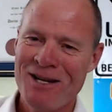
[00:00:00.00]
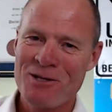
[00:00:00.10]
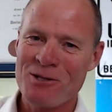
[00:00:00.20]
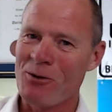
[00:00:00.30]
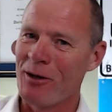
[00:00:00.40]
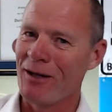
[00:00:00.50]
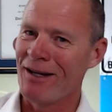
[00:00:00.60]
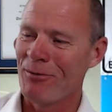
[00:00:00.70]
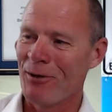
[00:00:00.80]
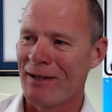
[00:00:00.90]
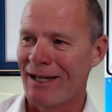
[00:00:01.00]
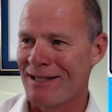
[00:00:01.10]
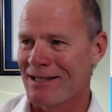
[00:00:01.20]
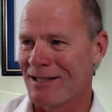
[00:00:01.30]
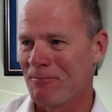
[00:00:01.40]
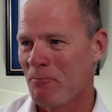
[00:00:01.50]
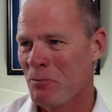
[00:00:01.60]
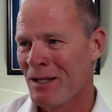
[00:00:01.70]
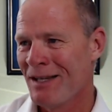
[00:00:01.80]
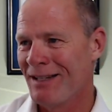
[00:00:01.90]
Sorry to hear about that, Easton.
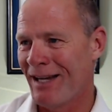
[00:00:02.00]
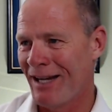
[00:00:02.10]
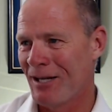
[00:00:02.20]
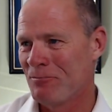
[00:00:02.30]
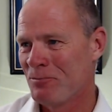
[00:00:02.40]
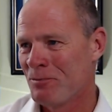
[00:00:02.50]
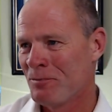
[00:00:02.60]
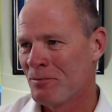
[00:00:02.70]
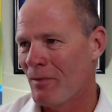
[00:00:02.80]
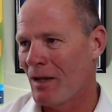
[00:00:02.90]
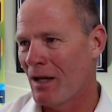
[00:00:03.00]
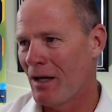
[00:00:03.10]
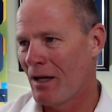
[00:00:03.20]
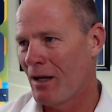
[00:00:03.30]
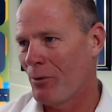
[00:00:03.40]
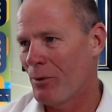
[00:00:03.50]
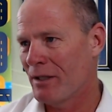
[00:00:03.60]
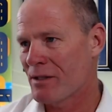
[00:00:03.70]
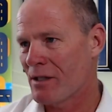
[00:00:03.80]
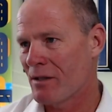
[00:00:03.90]
Yeah. When to
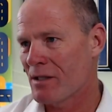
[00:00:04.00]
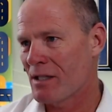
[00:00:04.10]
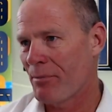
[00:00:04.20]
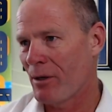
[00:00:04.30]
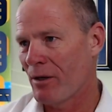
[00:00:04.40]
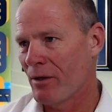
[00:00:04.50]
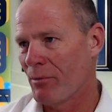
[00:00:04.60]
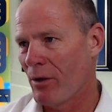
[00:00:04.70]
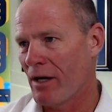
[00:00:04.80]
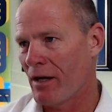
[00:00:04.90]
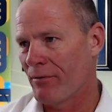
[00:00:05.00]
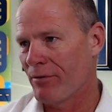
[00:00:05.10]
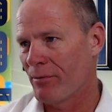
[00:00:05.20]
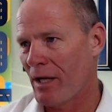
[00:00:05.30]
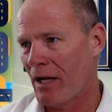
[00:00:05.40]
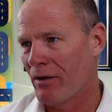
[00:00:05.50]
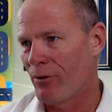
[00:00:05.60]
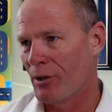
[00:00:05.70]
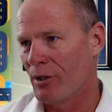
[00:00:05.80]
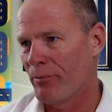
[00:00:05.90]
start stepping on the brake. I'm from
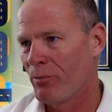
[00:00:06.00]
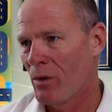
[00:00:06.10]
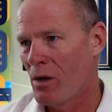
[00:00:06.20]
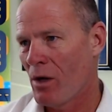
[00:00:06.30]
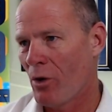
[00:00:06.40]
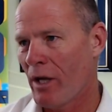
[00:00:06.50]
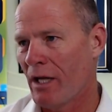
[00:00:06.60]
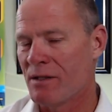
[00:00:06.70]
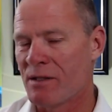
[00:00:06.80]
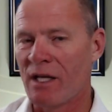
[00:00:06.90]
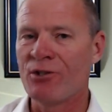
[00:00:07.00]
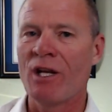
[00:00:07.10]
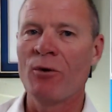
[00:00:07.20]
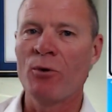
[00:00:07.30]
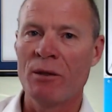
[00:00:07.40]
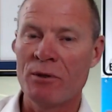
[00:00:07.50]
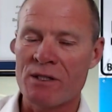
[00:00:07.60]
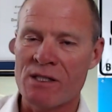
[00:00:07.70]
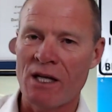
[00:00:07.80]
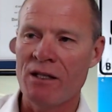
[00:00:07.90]
California. Okay, ZJ, what I'm going to
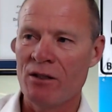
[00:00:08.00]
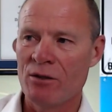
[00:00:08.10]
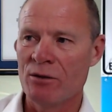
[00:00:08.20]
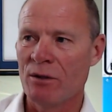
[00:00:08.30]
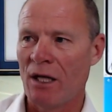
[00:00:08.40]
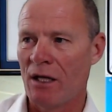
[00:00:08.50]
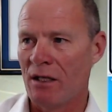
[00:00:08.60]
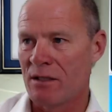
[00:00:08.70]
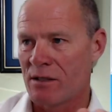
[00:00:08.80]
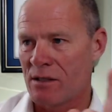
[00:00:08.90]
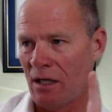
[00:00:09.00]
say to you is